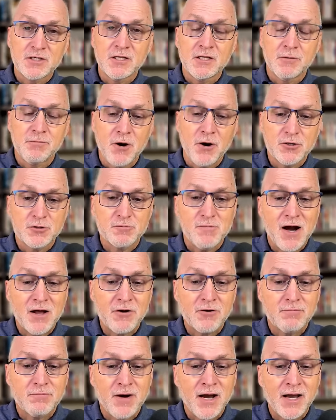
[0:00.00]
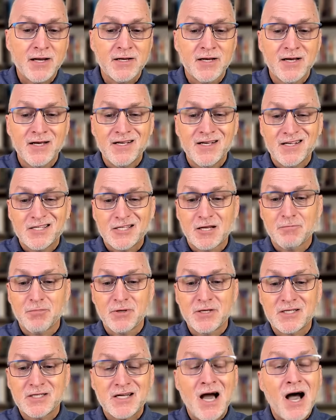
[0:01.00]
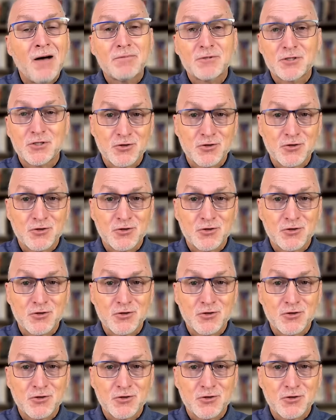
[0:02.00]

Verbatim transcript: and the postmodern mind simply stops